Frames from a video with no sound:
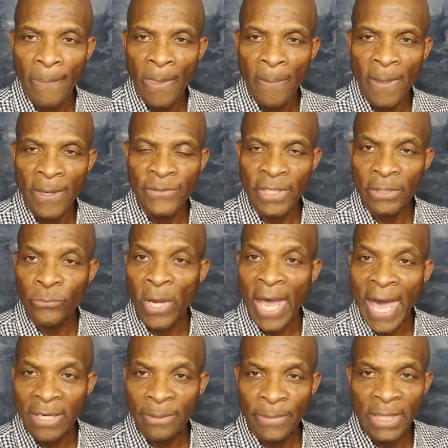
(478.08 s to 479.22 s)
You see, that's why
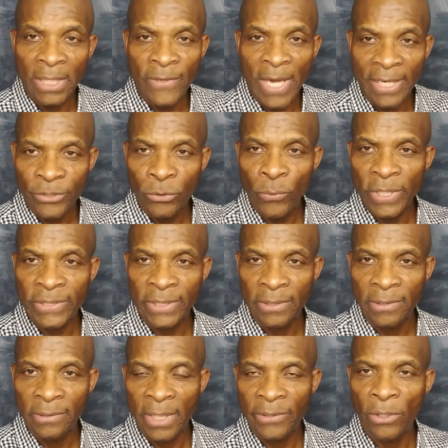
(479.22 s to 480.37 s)
Adam and Eve got it twisted
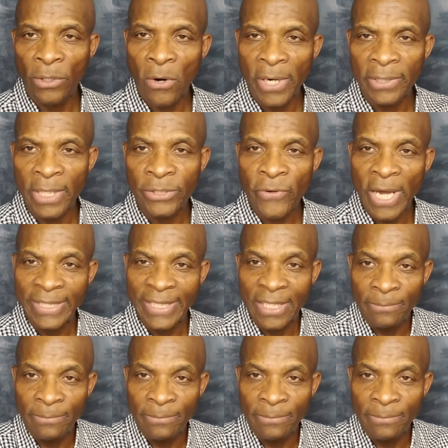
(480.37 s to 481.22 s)
in the garden. They tried to get